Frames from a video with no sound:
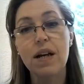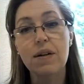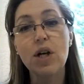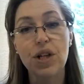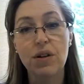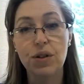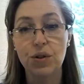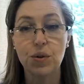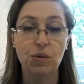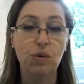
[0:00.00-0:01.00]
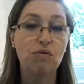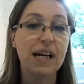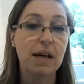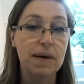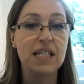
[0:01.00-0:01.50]
told to go to talk to or
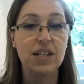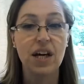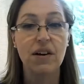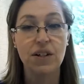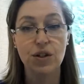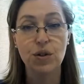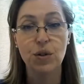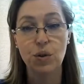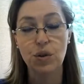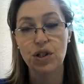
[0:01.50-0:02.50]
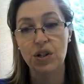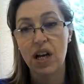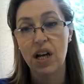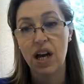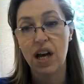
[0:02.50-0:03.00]
recommended going to talk to
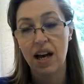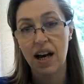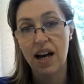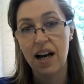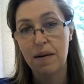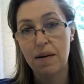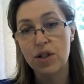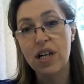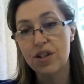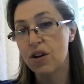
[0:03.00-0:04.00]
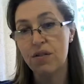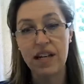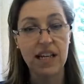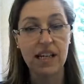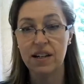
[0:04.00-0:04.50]
try and solve
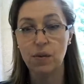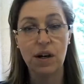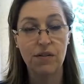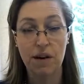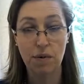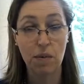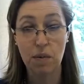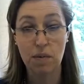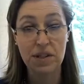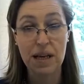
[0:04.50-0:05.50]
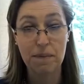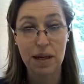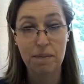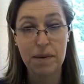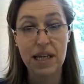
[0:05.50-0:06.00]
any kind of welfare problems there
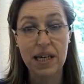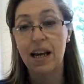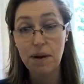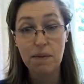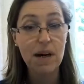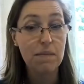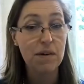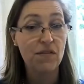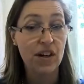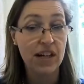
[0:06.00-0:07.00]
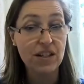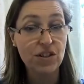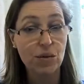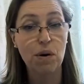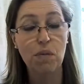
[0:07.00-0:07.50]
might be. I mean, it might be a
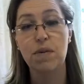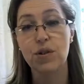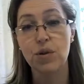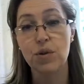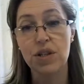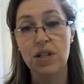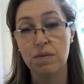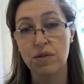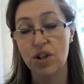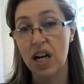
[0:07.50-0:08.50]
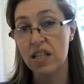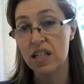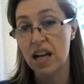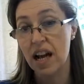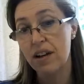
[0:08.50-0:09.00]
financial problem that's causing them
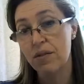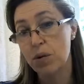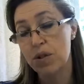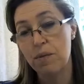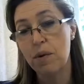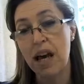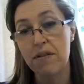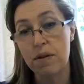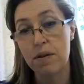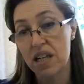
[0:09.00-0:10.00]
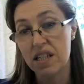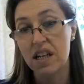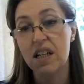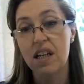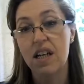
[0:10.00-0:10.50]
stress. And of course, then we have the
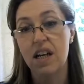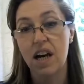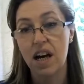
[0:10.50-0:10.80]
bursar,